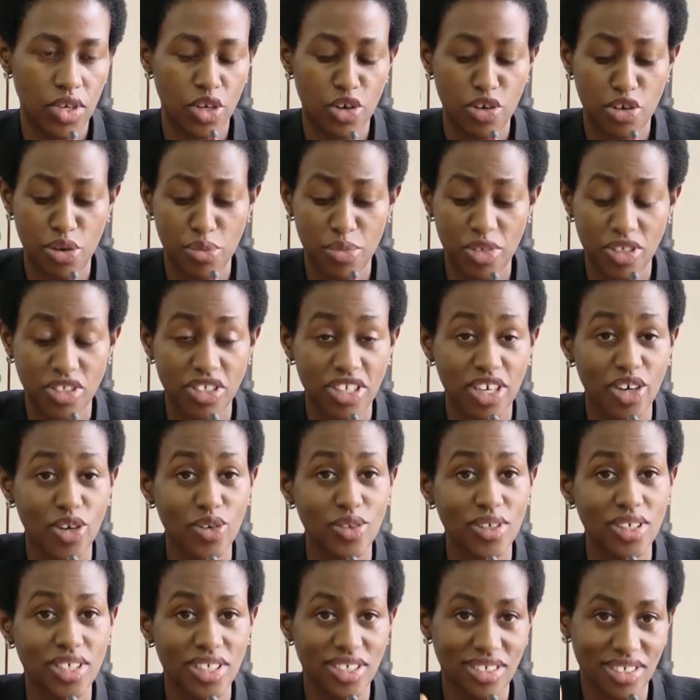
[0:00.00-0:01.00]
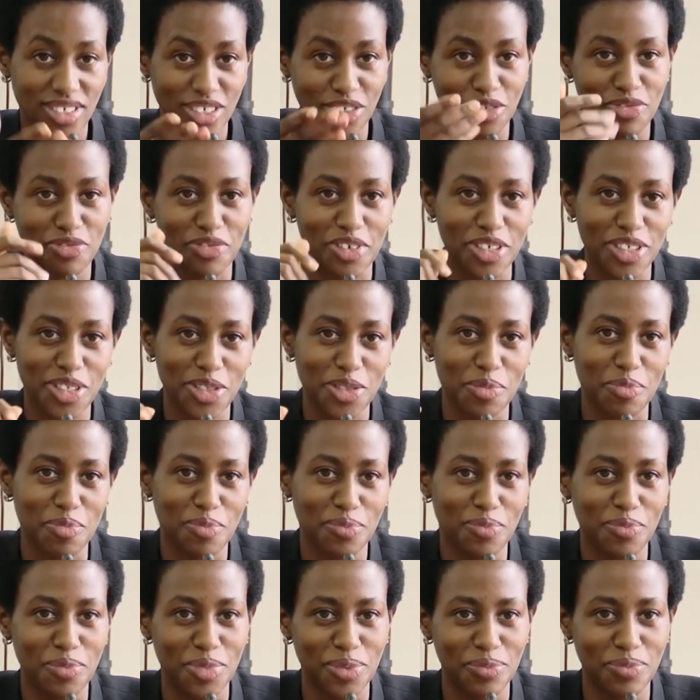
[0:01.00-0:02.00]
Honorable Chair, I will let it first
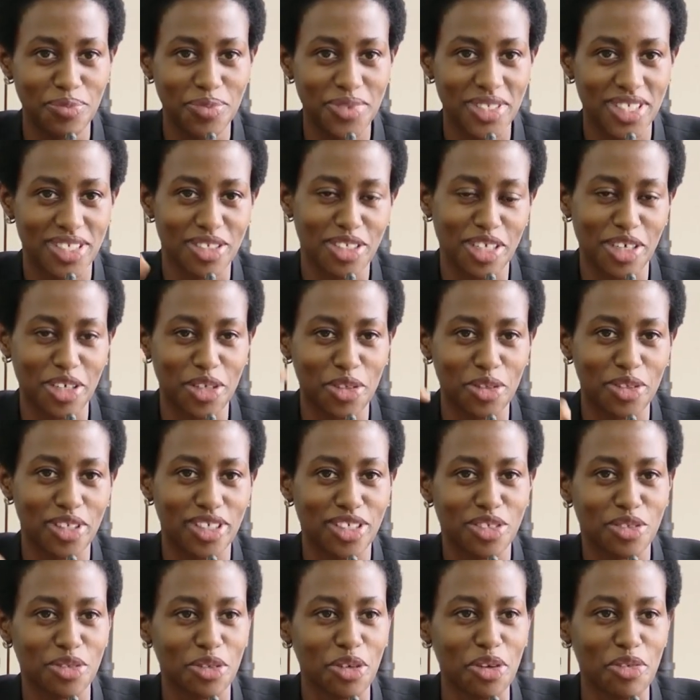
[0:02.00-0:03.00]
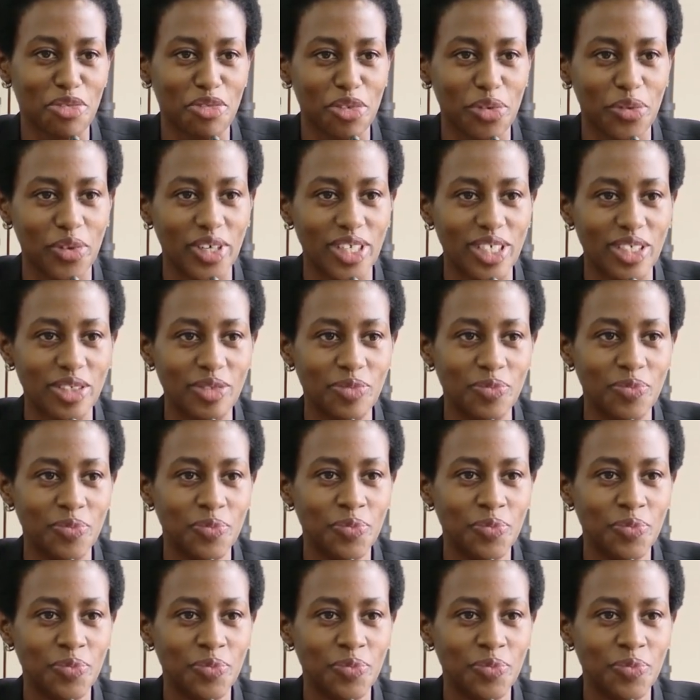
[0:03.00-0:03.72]
circulate to everyone.